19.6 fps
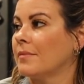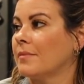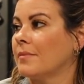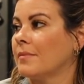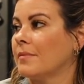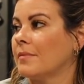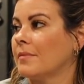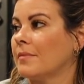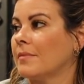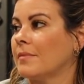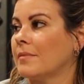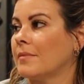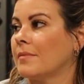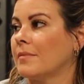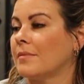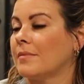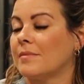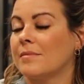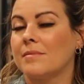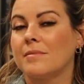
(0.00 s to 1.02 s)

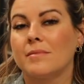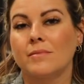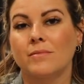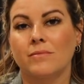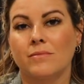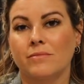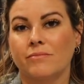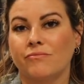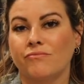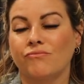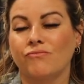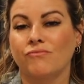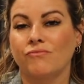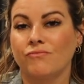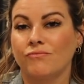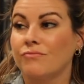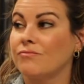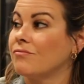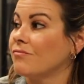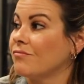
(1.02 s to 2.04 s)

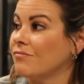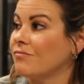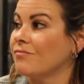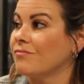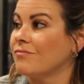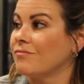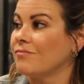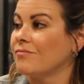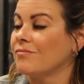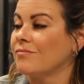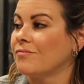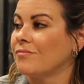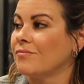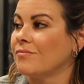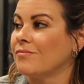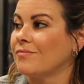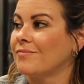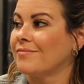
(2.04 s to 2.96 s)
(silent)